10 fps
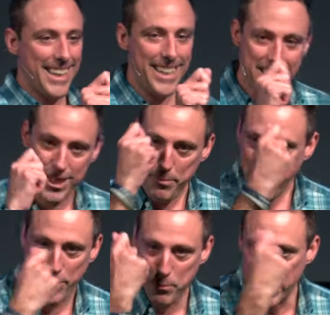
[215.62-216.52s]
and
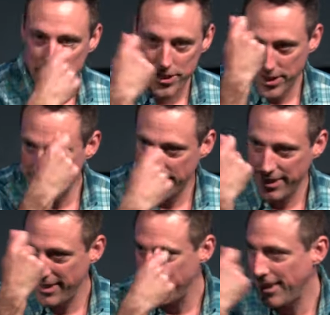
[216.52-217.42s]
smeared a bunch
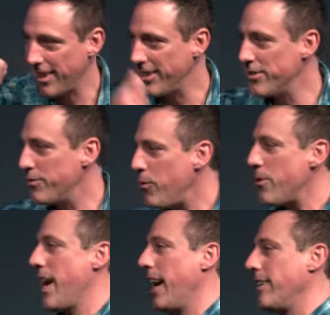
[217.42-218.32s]
on his
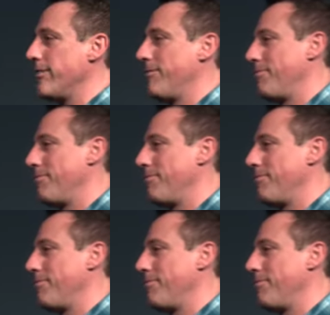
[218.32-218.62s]
forehead.